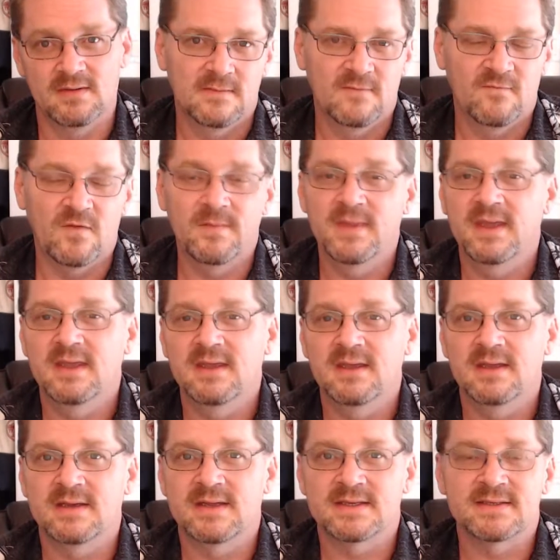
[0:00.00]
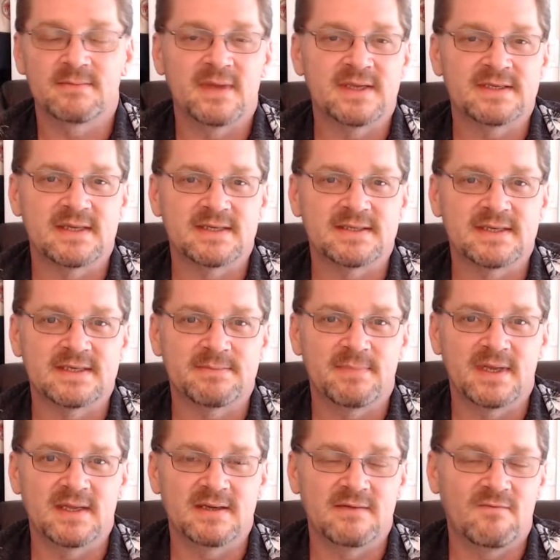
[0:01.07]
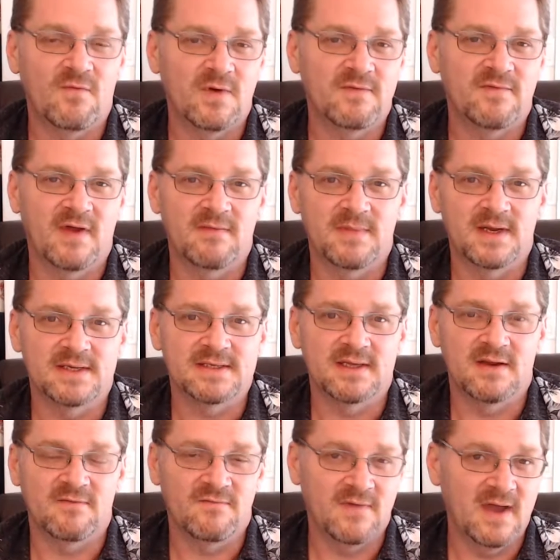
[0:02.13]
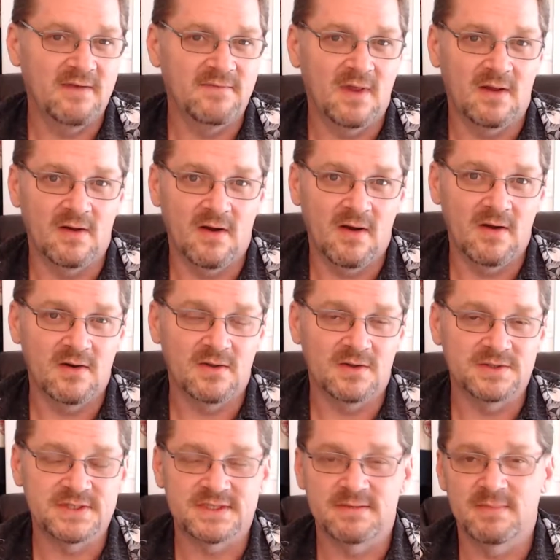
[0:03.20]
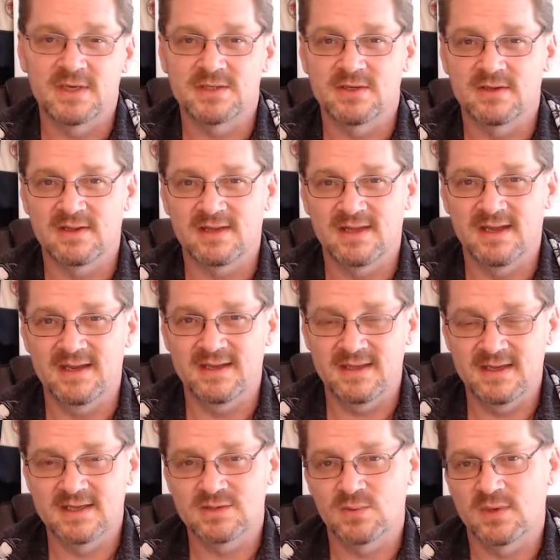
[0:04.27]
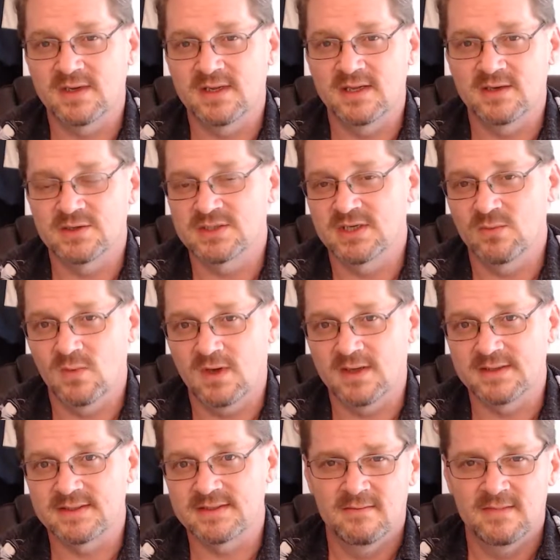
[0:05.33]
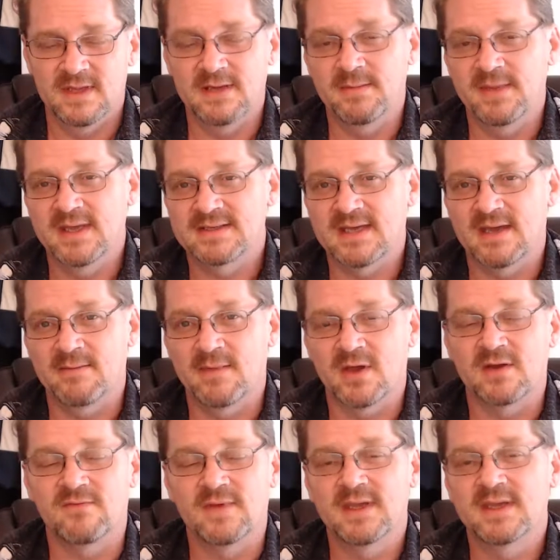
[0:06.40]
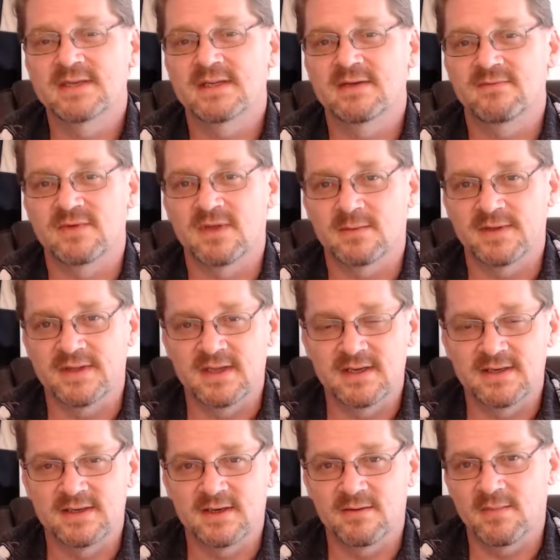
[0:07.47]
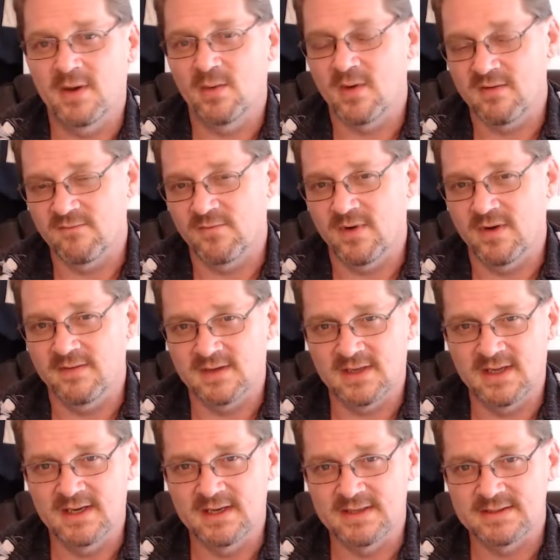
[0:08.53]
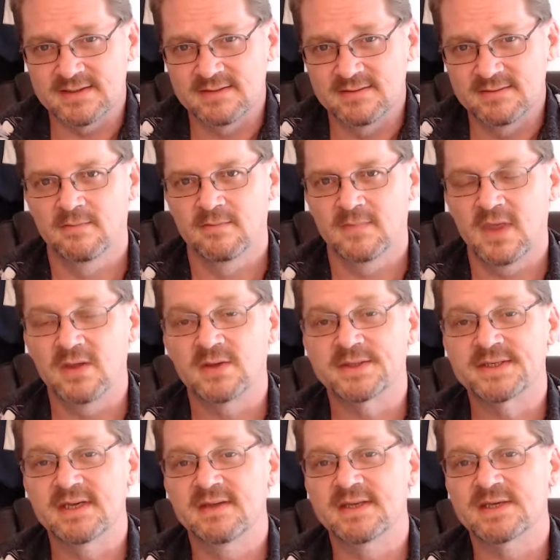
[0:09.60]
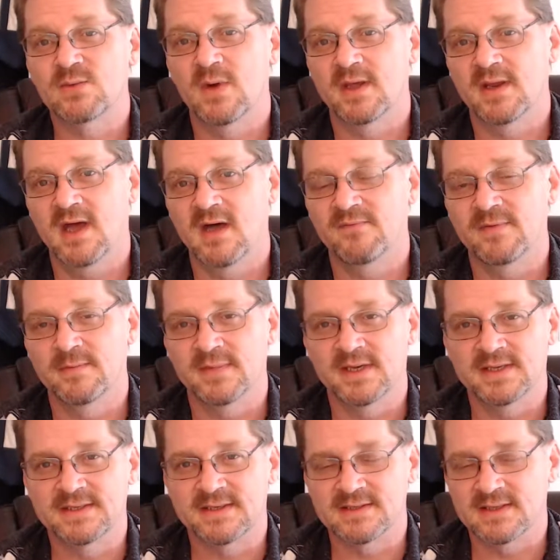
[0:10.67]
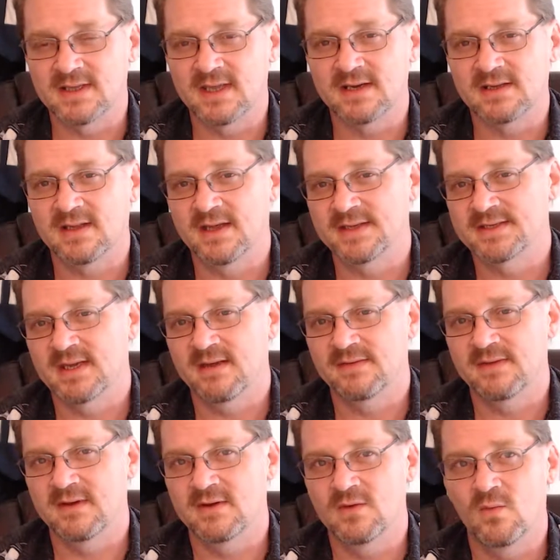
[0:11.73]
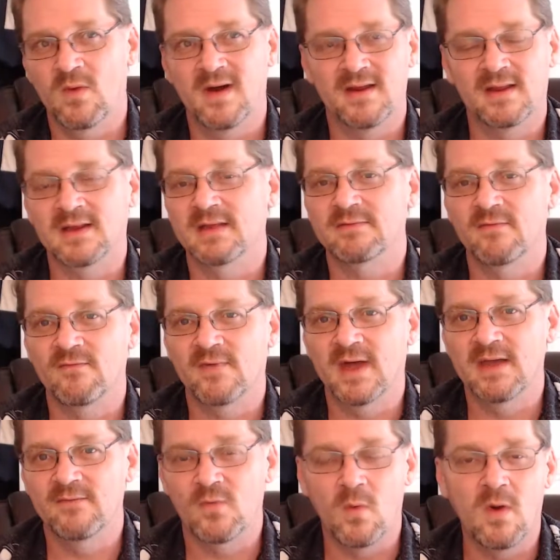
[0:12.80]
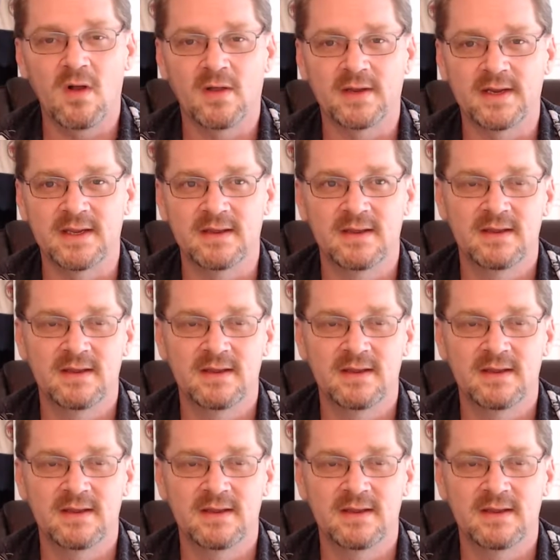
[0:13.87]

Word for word: For me, it doesn't make sense to spend 45 minutes on a $5 article just to make sure the client gets what he or she wants. In the meantime, I could have easily have doubled the income by working for other clients. Now you'll see this quite often because there's a lot of clients out there who want a level 5 quality